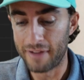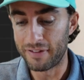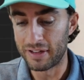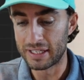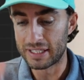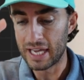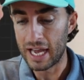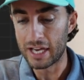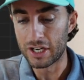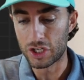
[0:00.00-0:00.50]

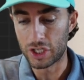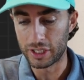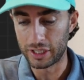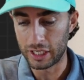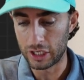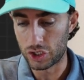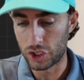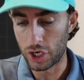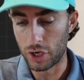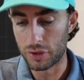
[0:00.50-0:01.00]

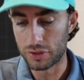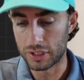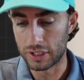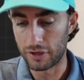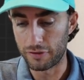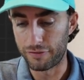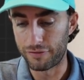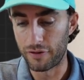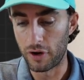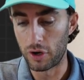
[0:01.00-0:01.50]
intentionally chosen
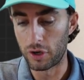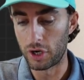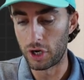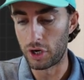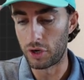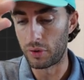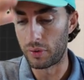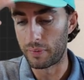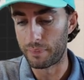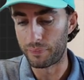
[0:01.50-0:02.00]
a
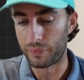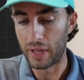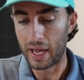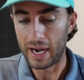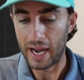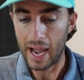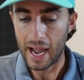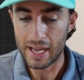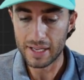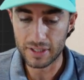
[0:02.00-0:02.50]
photo
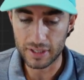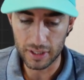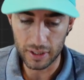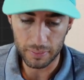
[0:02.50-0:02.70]
that has